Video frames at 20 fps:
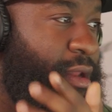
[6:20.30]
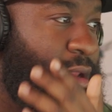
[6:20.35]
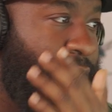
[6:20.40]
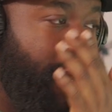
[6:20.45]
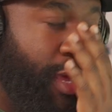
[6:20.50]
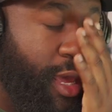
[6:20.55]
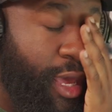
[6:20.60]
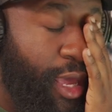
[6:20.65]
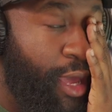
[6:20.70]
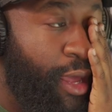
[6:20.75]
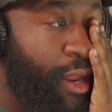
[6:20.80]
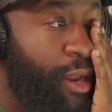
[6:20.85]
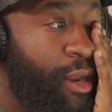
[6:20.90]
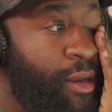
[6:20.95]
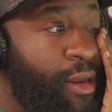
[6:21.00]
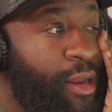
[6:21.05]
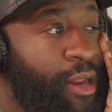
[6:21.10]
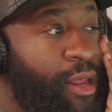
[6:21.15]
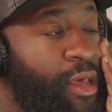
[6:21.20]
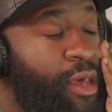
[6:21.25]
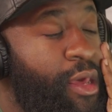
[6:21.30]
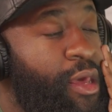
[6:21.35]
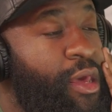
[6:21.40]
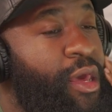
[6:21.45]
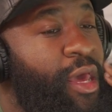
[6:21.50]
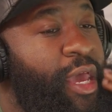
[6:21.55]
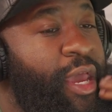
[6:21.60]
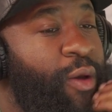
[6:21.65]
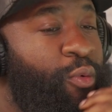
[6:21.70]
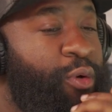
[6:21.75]
And
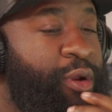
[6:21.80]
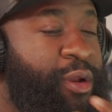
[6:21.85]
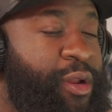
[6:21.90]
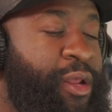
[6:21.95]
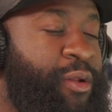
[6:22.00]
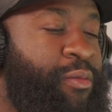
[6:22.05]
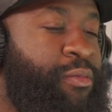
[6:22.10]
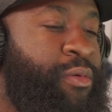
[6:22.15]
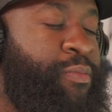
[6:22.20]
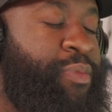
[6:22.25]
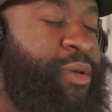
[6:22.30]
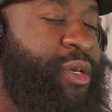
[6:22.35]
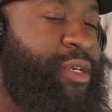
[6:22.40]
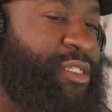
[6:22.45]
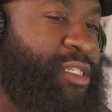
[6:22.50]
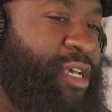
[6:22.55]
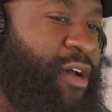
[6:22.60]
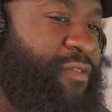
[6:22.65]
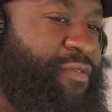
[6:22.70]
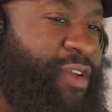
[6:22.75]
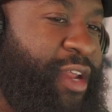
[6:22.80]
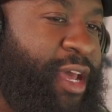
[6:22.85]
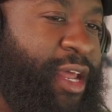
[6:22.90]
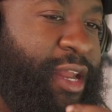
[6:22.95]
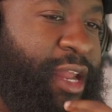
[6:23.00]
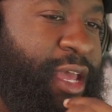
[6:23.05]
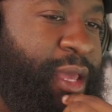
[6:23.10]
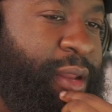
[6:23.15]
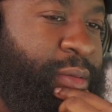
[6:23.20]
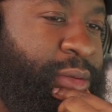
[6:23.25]
it would it would be self
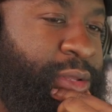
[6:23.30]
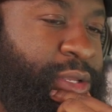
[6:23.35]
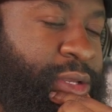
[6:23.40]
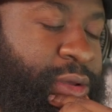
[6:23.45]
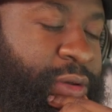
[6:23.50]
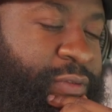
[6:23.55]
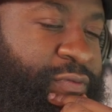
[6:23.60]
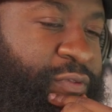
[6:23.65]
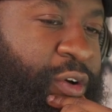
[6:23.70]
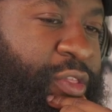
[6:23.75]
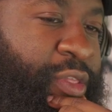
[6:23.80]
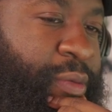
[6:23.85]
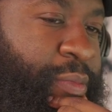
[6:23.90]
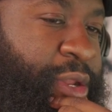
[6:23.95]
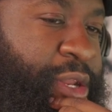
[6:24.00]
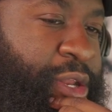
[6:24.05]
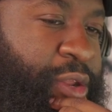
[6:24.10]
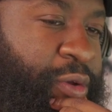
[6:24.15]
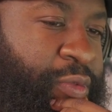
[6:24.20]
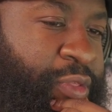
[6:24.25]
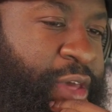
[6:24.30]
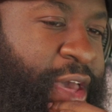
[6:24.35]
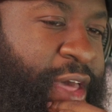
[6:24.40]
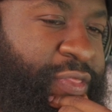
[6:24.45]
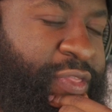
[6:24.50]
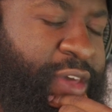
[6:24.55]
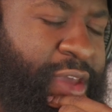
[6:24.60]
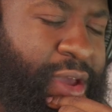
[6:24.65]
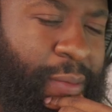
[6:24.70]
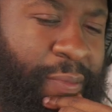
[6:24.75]
detonating for them to do that.
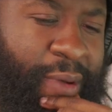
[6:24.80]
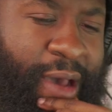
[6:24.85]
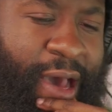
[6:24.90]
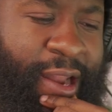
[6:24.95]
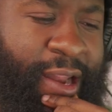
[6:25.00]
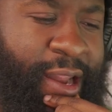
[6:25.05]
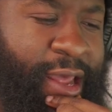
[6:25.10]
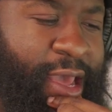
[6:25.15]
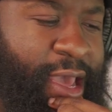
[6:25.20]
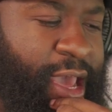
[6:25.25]
Think about it.